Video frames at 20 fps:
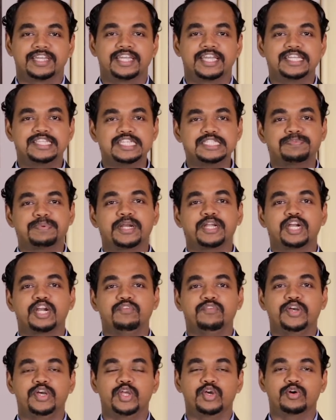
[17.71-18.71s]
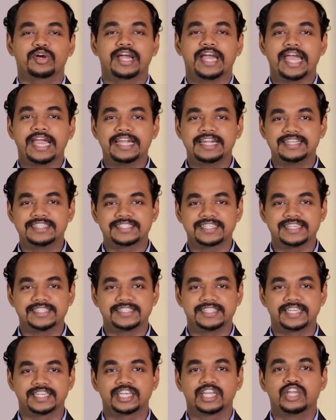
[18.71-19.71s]
In this particular video, I am
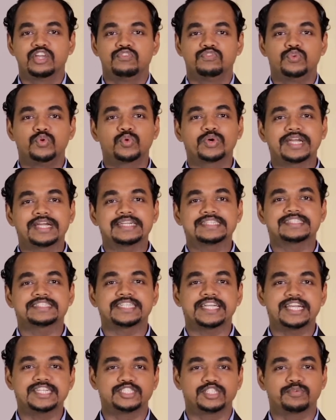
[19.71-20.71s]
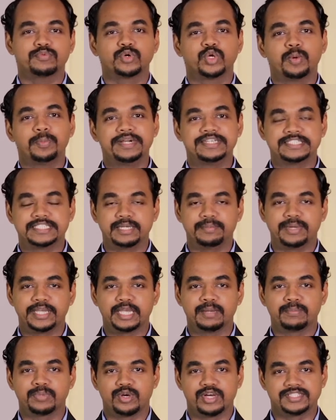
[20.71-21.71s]
discussing few constraints of group decision
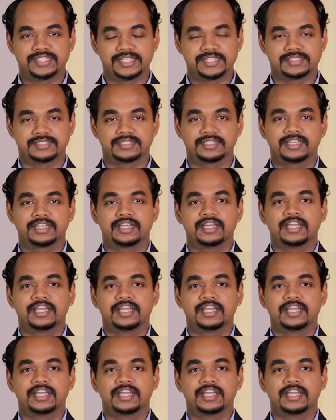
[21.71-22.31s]
making process.